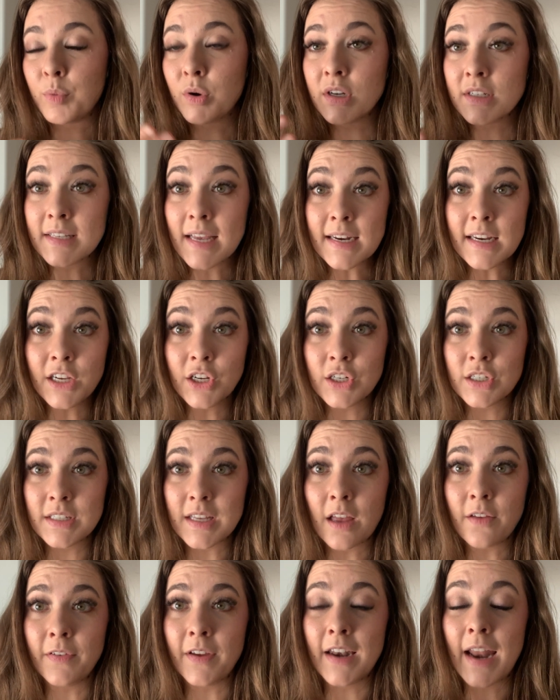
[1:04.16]
presenting
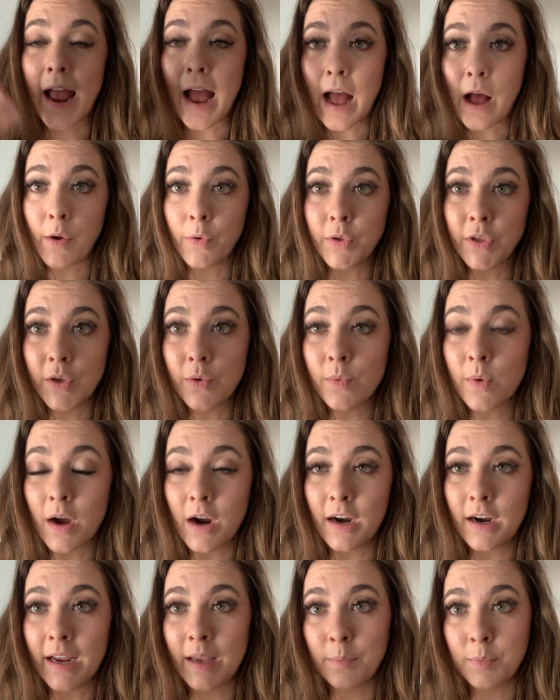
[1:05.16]
yourself, and how you
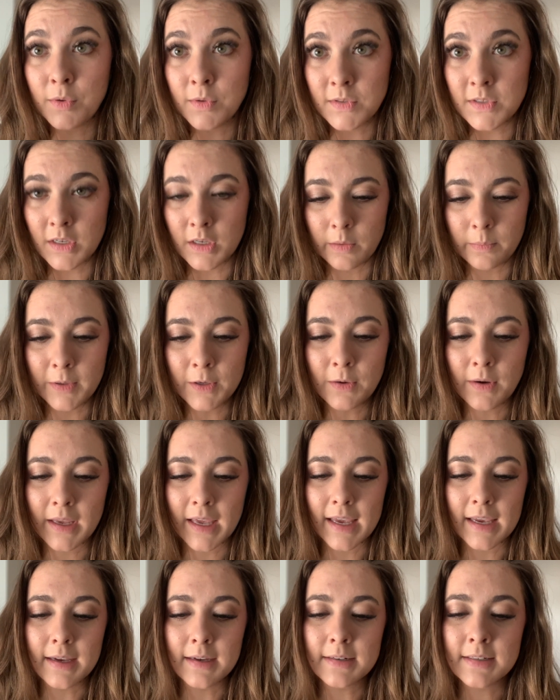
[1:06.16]
are able to
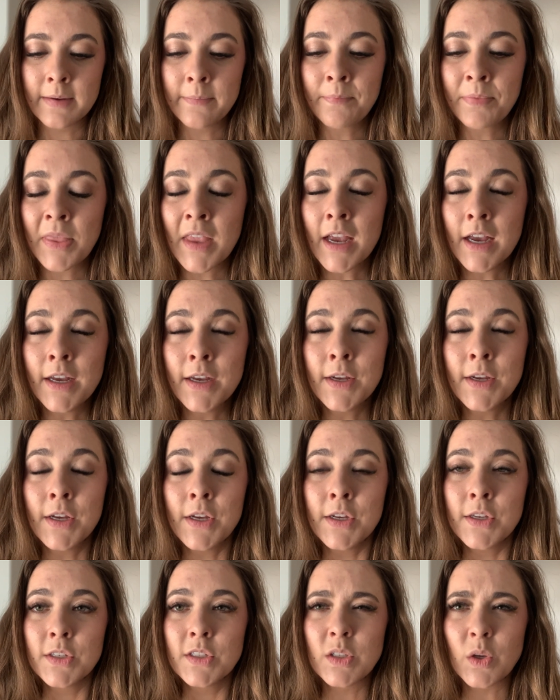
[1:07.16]
communicate.
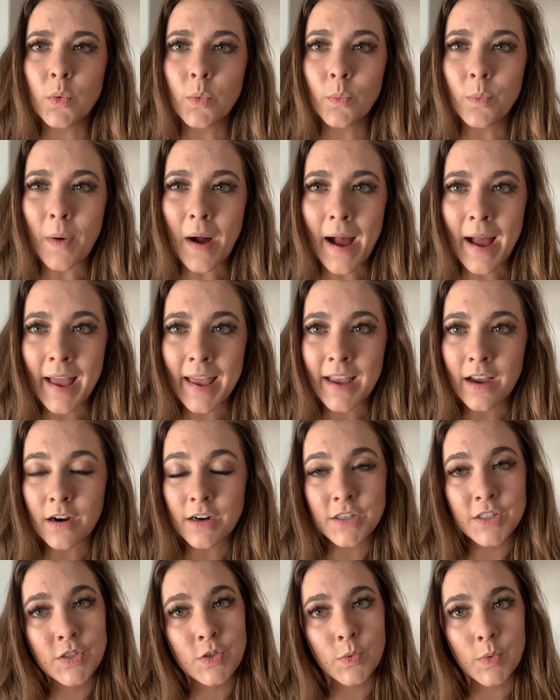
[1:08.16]
So why are
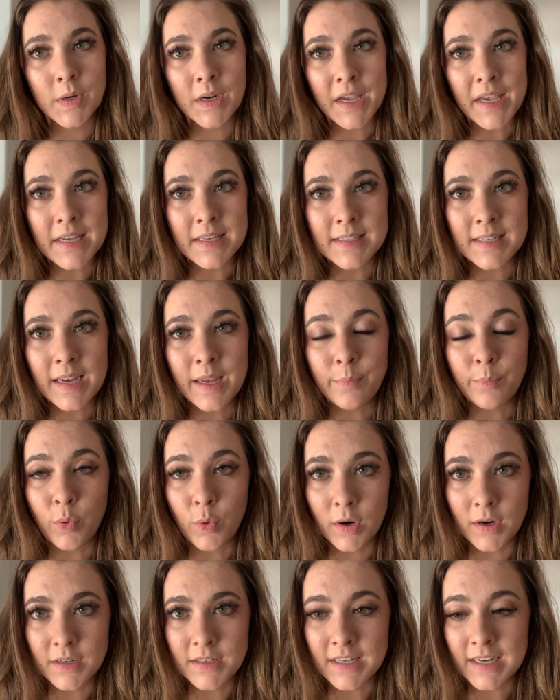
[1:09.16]
stories
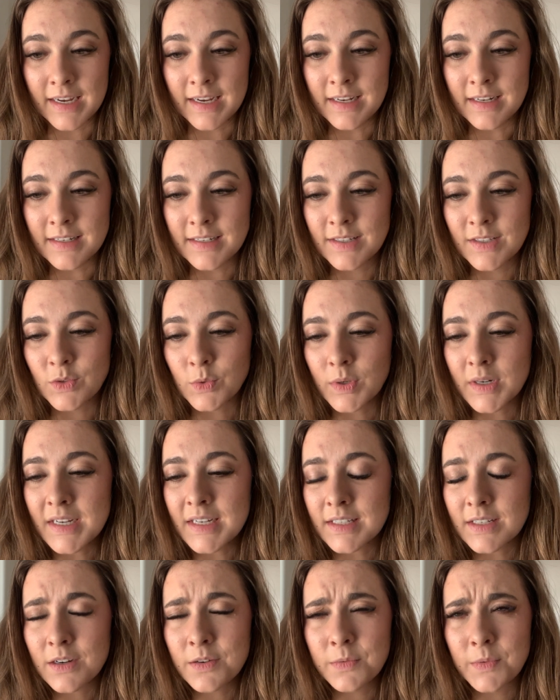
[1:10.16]
important?
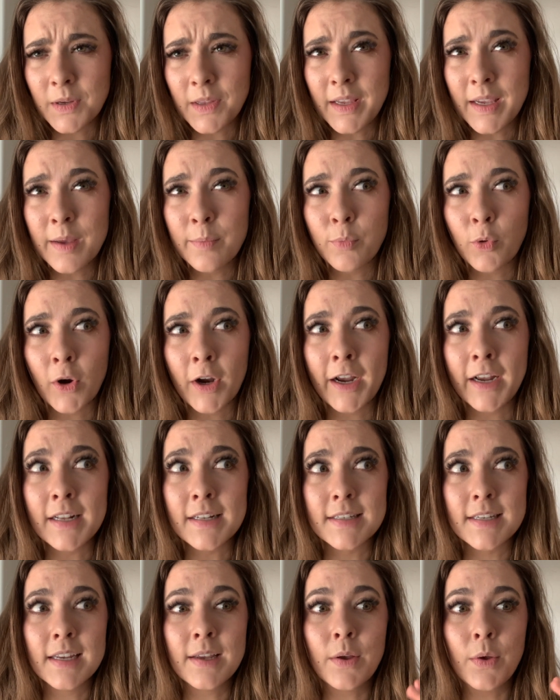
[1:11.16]
Stories are really
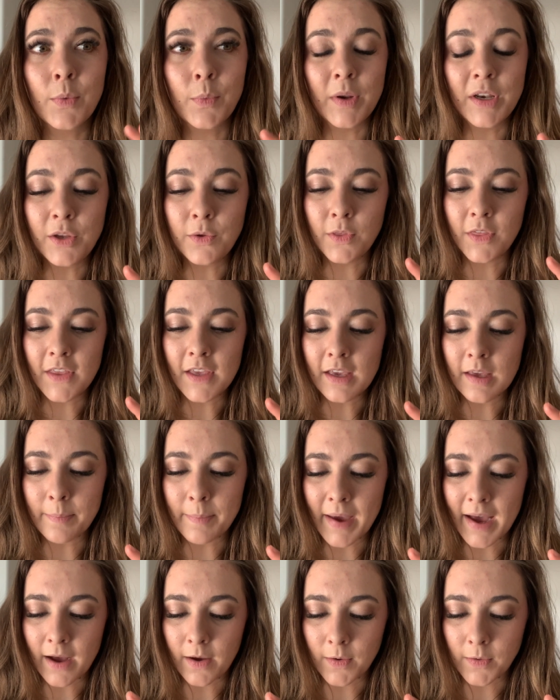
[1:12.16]
important when you think
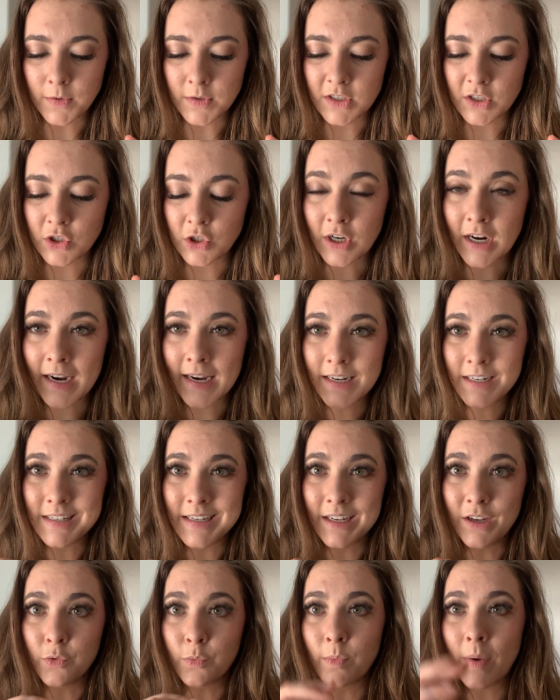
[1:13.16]
about trying
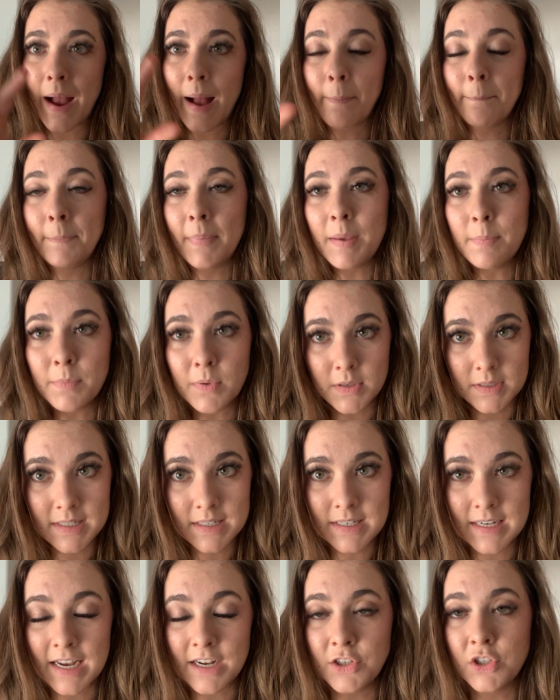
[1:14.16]
to grab people's
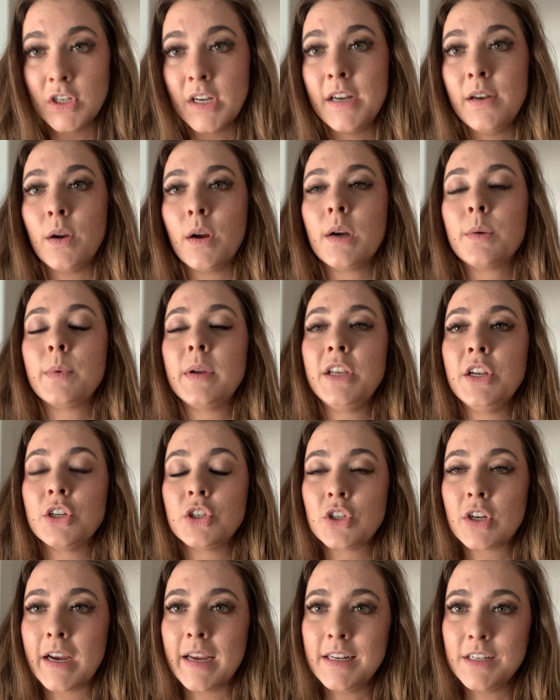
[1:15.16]
attention or when you're
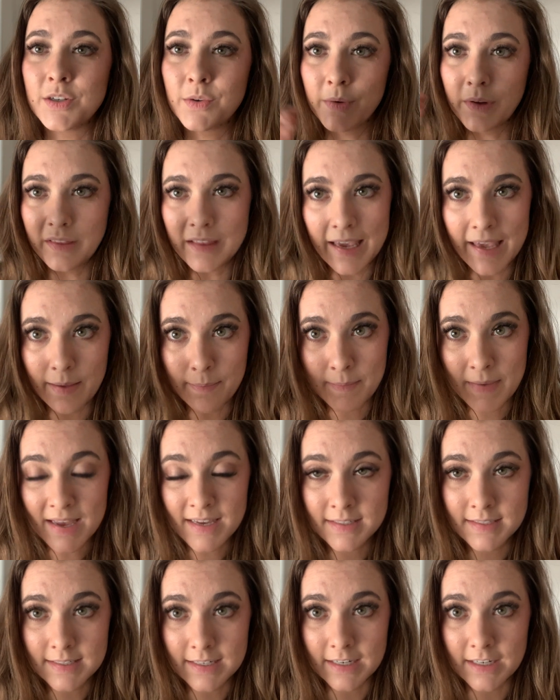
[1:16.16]
trying to relay a
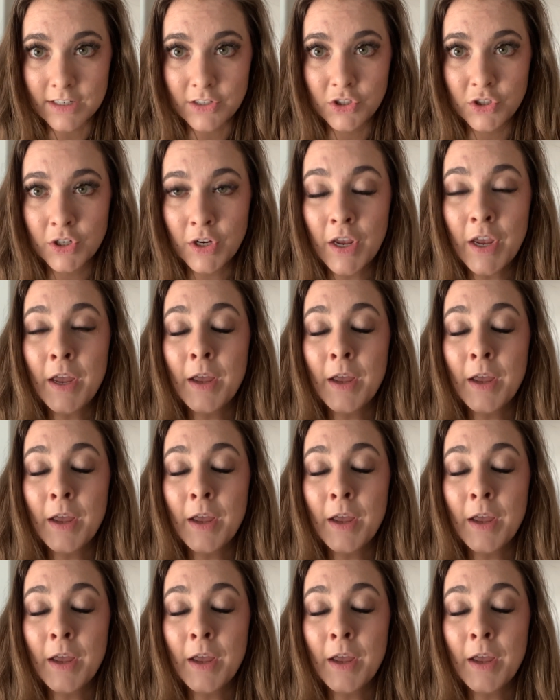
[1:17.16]
message,